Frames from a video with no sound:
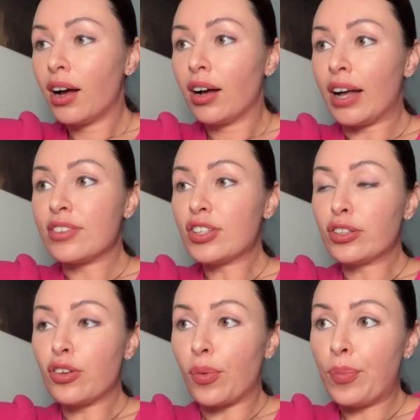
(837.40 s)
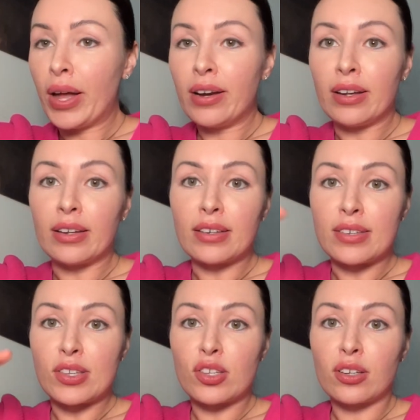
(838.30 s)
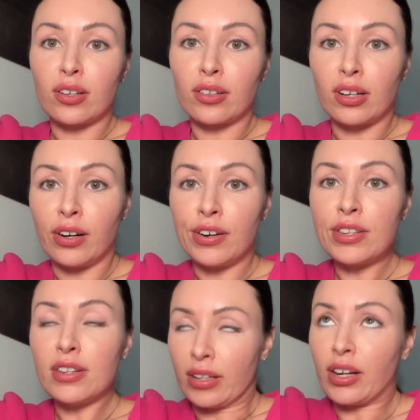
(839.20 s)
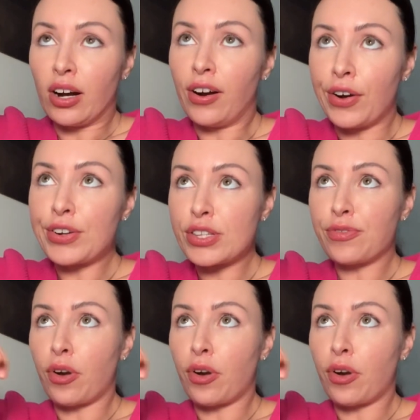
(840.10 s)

until your belly is hurts